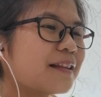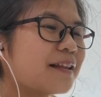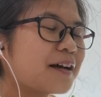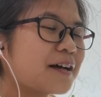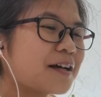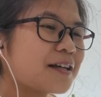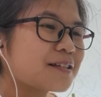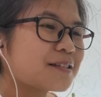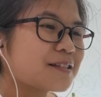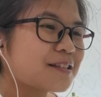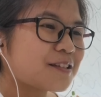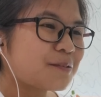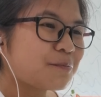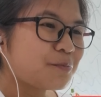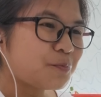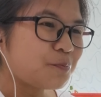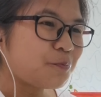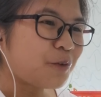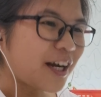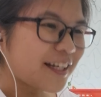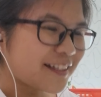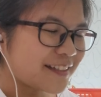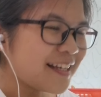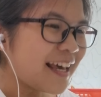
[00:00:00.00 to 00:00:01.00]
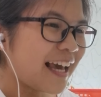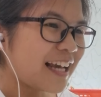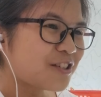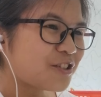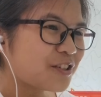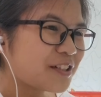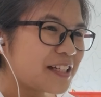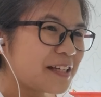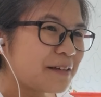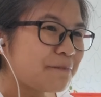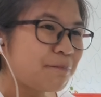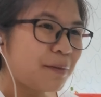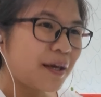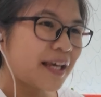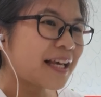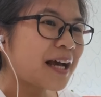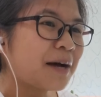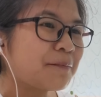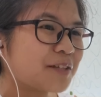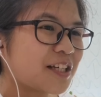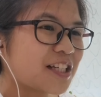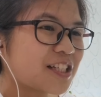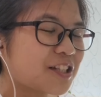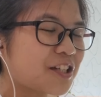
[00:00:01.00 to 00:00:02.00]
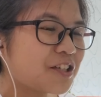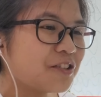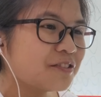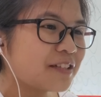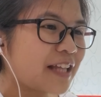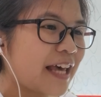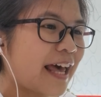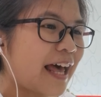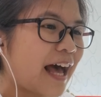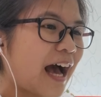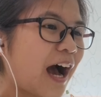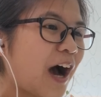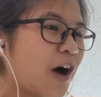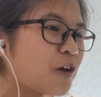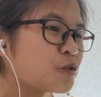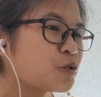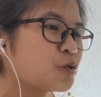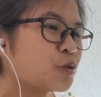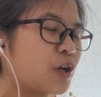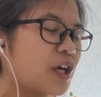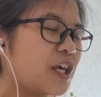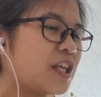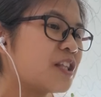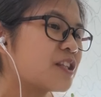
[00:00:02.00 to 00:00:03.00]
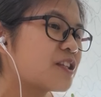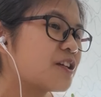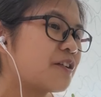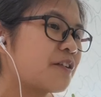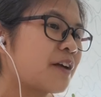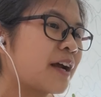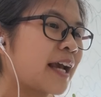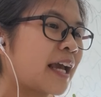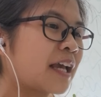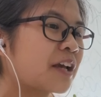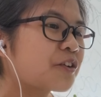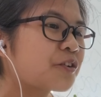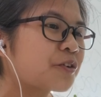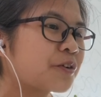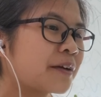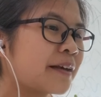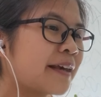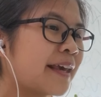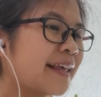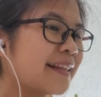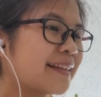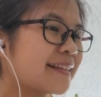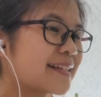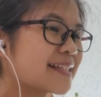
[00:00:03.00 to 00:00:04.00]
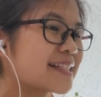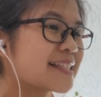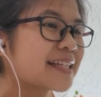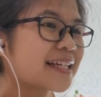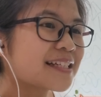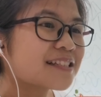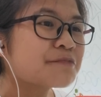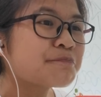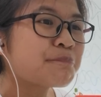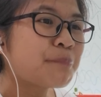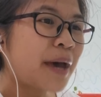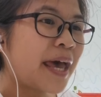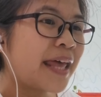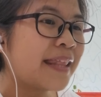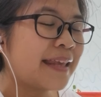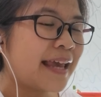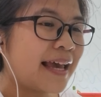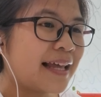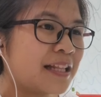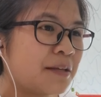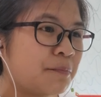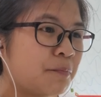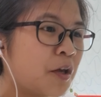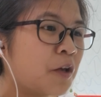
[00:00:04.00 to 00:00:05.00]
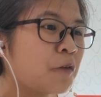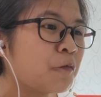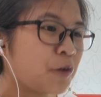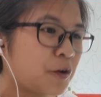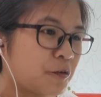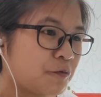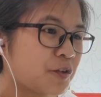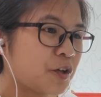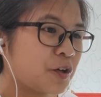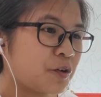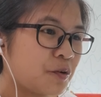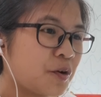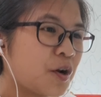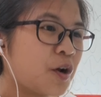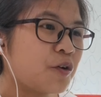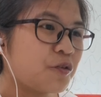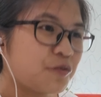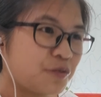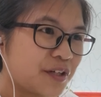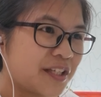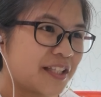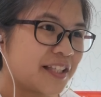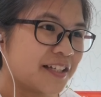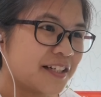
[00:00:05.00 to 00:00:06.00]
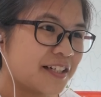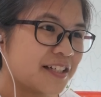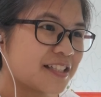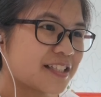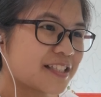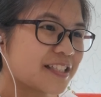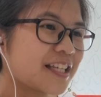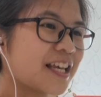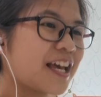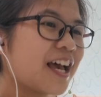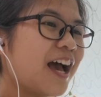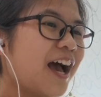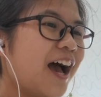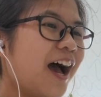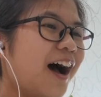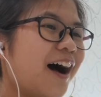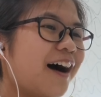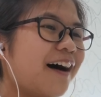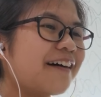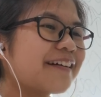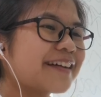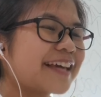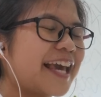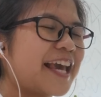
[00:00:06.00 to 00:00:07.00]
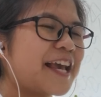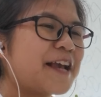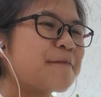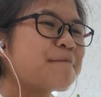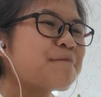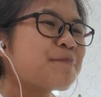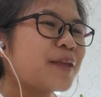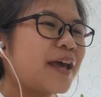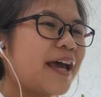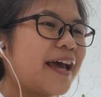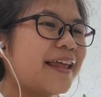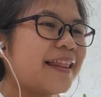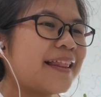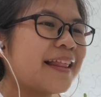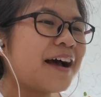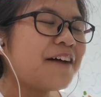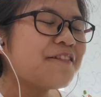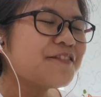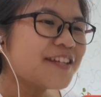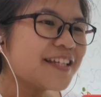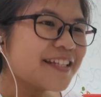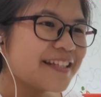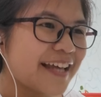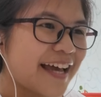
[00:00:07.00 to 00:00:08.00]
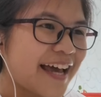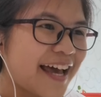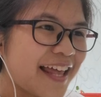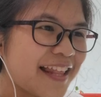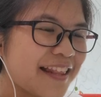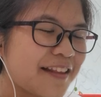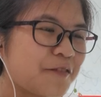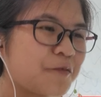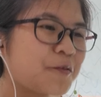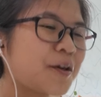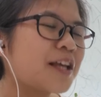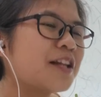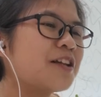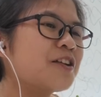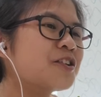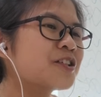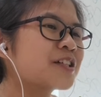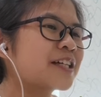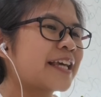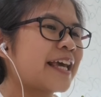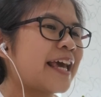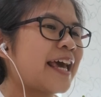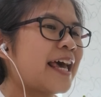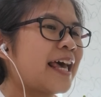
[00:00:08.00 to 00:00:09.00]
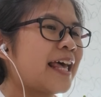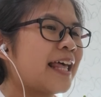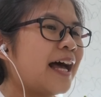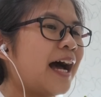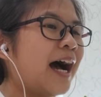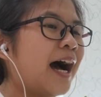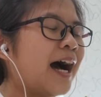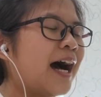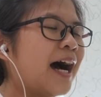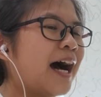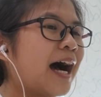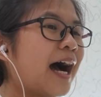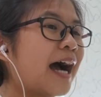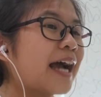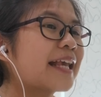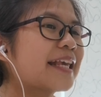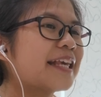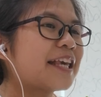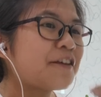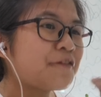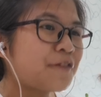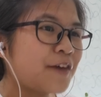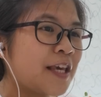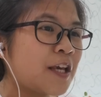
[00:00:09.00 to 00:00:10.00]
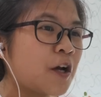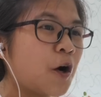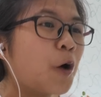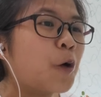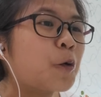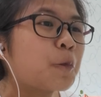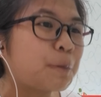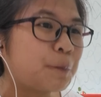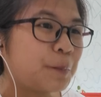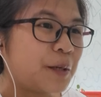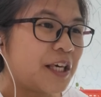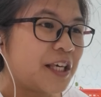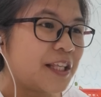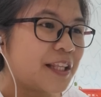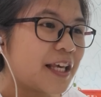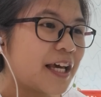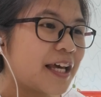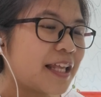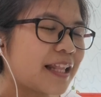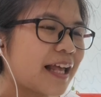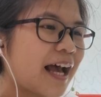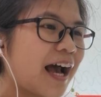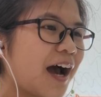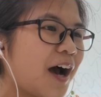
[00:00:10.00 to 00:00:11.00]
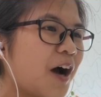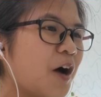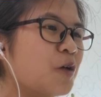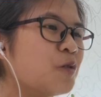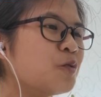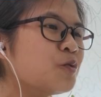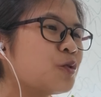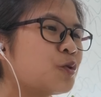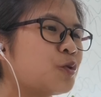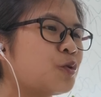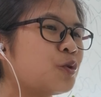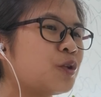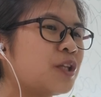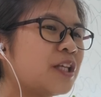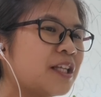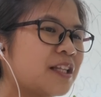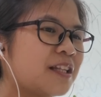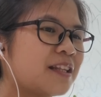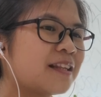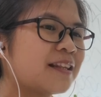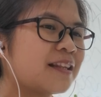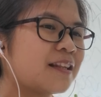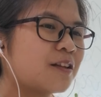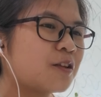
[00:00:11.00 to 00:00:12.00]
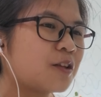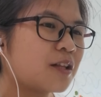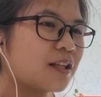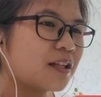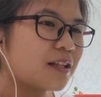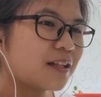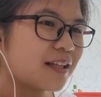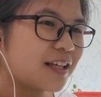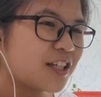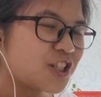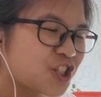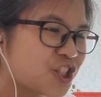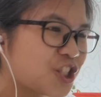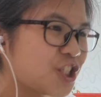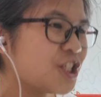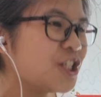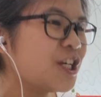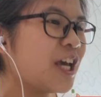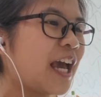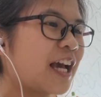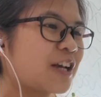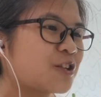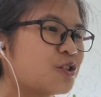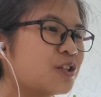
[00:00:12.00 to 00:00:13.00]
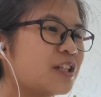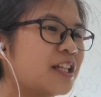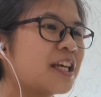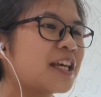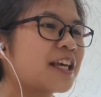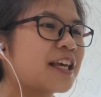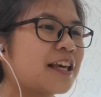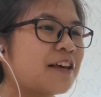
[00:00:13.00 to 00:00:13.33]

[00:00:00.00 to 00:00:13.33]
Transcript: the writer actually pick up the skill that how to interact and create the suspense element with the readers. Okay, and after that, we look at giving opinion. How did she actually